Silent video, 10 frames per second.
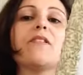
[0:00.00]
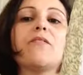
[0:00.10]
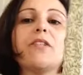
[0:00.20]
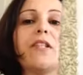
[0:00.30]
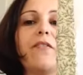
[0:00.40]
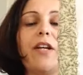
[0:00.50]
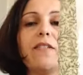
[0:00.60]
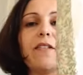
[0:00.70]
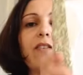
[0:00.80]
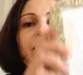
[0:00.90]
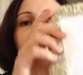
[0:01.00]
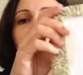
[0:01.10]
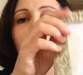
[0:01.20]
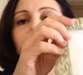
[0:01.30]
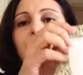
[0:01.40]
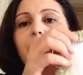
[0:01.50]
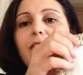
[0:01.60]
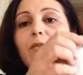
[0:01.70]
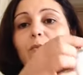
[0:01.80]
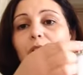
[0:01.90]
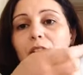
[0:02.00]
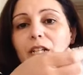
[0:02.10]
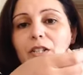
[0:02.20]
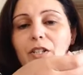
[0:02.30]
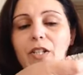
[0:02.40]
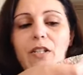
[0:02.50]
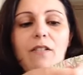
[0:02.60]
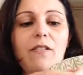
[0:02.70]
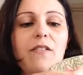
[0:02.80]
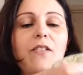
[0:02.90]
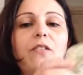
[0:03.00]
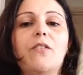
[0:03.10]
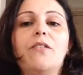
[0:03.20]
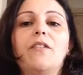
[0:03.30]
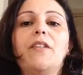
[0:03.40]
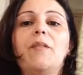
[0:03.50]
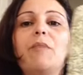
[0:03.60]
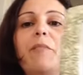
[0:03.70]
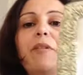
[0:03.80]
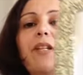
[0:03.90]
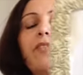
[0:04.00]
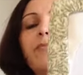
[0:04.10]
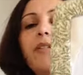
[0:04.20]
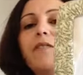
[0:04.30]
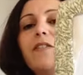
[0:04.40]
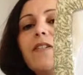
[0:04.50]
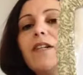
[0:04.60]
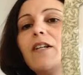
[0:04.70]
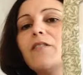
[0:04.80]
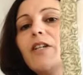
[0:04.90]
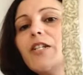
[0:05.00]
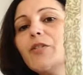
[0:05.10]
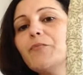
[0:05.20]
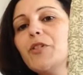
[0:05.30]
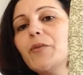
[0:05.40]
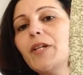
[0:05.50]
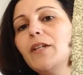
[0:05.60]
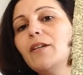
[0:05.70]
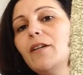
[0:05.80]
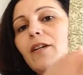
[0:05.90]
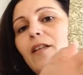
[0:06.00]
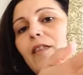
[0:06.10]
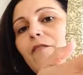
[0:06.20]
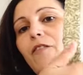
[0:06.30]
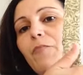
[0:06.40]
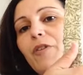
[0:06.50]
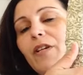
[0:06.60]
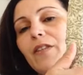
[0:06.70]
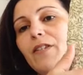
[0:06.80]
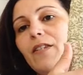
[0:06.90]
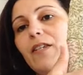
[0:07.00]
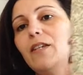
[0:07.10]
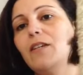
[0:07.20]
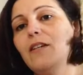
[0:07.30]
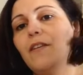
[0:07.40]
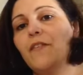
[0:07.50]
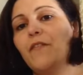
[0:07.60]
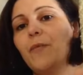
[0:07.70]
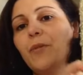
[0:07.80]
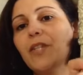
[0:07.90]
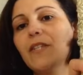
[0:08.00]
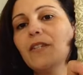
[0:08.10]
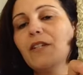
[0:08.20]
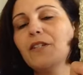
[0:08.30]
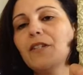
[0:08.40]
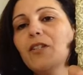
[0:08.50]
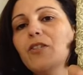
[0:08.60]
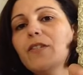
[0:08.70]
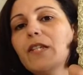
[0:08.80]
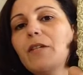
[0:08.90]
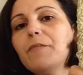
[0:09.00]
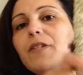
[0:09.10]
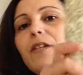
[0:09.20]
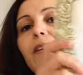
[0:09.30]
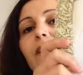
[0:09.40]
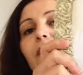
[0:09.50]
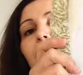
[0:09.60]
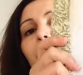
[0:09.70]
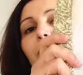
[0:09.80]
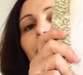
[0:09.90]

the rest of it has a grime guard on it, it wouldn't get dirty. So there might be a little bit of discoloration between the fabric that's here and the fabric that's under the Q-snaps. But